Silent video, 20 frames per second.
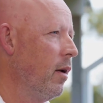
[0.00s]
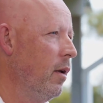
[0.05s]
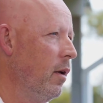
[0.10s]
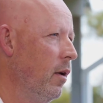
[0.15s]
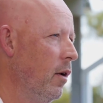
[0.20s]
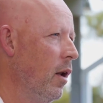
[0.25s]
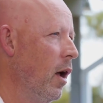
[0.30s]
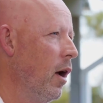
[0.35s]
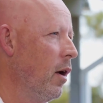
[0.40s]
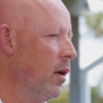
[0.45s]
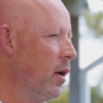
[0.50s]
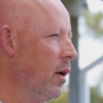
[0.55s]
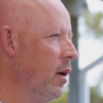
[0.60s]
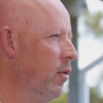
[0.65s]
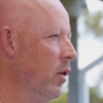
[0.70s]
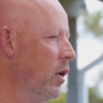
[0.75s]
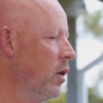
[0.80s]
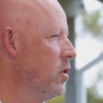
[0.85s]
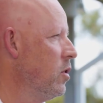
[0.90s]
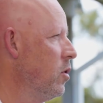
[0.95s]

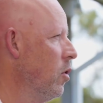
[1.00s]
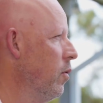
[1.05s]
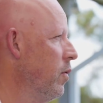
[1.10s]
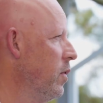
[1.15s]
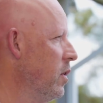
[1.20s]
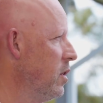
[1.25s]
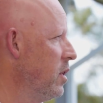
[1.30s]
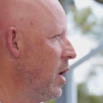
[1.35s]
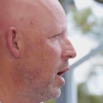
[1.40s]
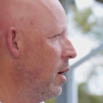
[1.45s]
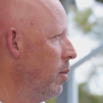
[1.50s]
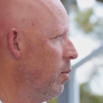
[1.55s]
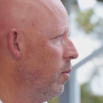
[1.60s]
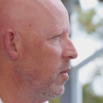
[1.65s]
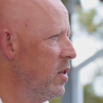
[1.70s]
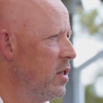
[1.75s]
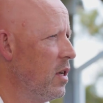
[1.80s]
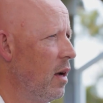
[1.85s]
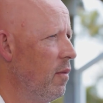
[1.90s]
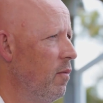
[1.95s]
giving yourself the
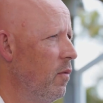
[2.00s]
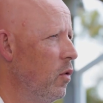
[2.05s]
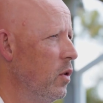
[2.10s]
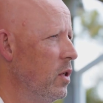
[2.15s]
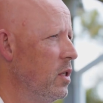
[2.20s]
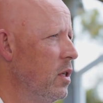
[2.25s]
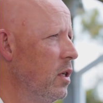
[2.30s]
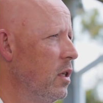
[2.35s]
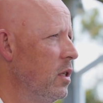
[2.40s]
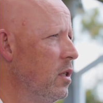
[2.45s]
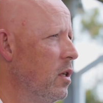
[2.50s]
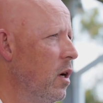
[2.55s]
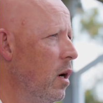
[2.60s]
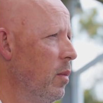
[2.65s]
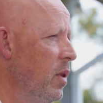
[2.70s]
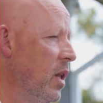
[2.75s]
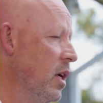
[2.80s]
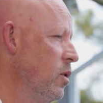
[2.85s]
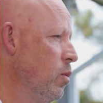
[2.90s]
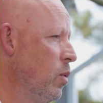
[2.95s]
same voice each time,
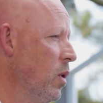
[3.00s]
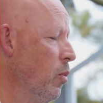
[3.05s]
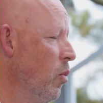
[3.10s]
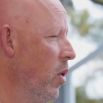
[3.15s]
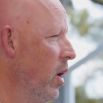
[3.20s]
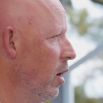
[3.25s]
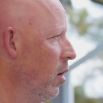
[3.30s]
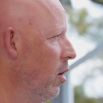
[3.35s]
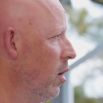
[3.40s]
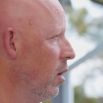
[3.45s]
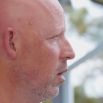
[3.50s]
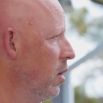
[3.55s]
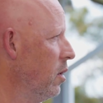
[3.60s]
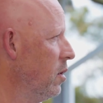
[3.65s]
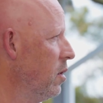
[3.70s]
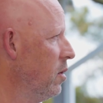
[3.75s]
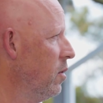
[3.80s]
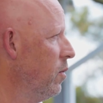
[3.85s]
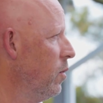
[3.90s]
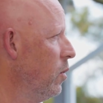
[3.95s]
and that's what a brand
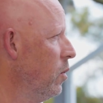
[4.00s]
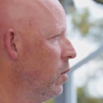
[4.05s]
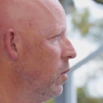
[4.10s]
guidelines is for.